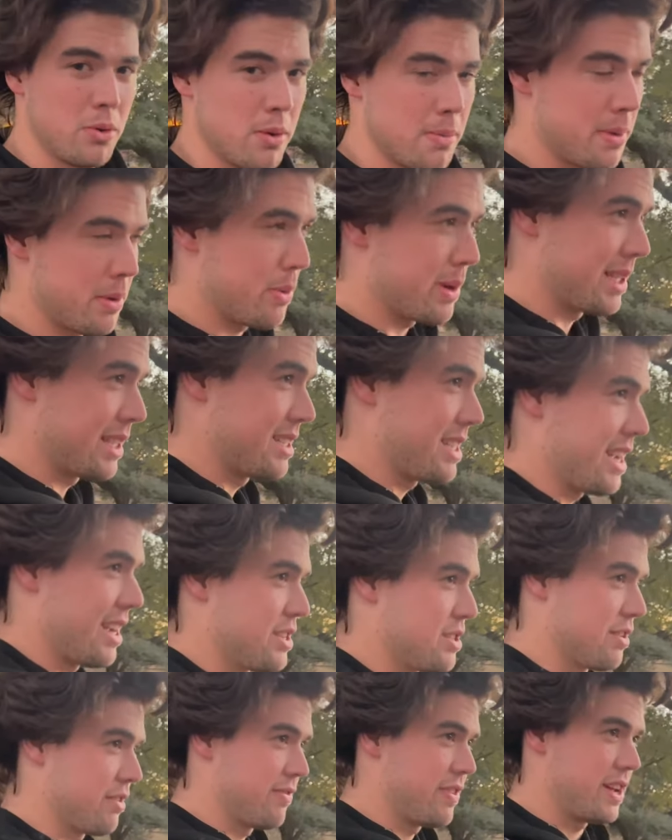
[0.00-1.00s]
will be willing to
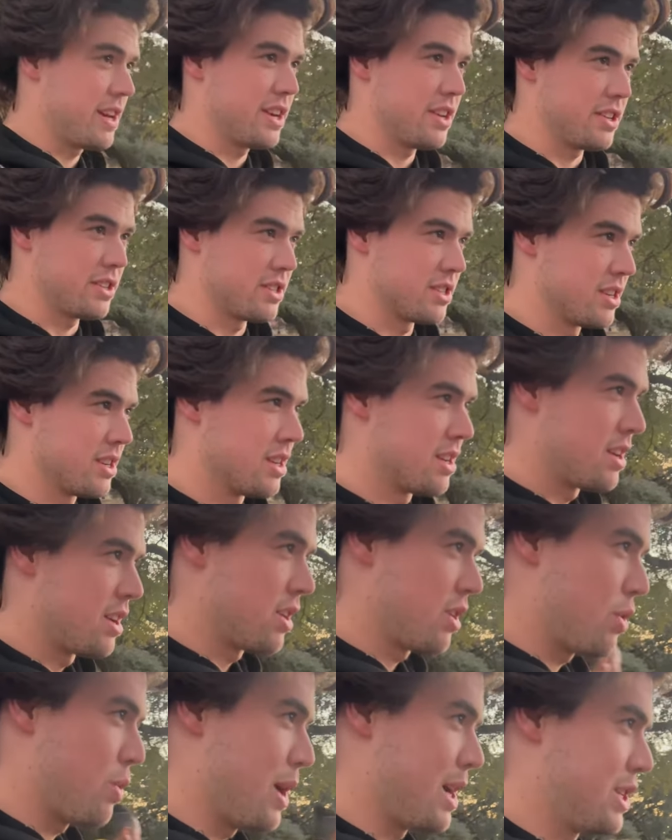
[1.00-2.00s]
answer fitness
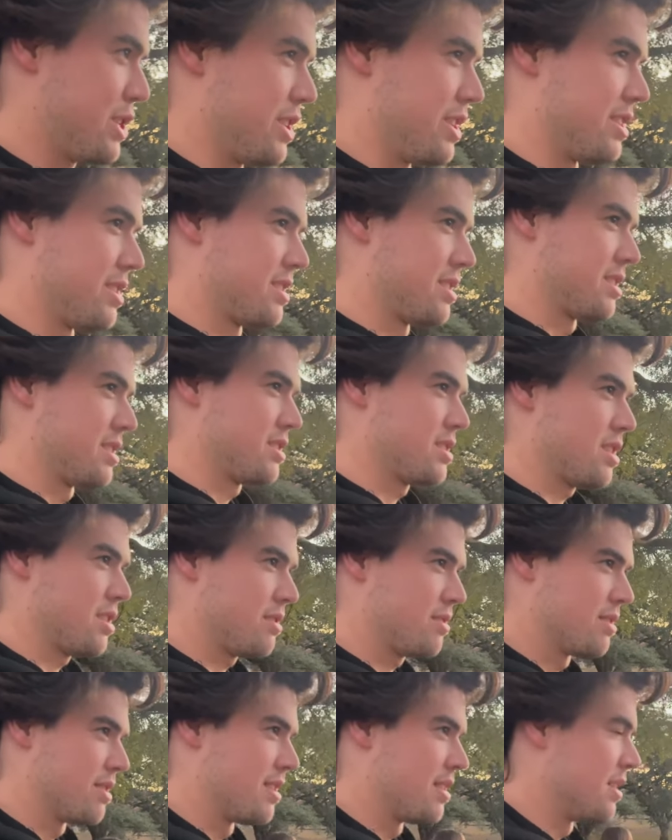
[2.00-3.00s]
questions.
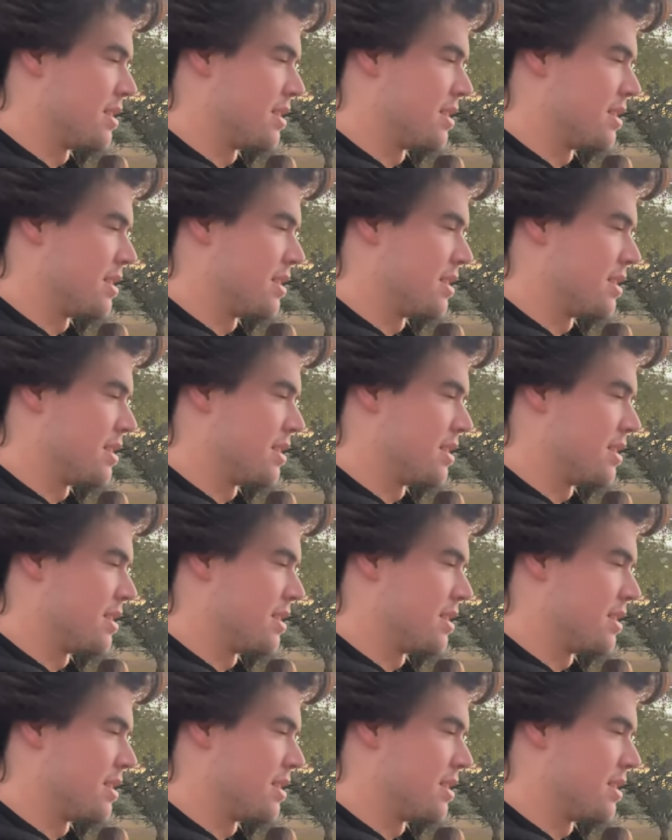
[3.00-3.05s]
So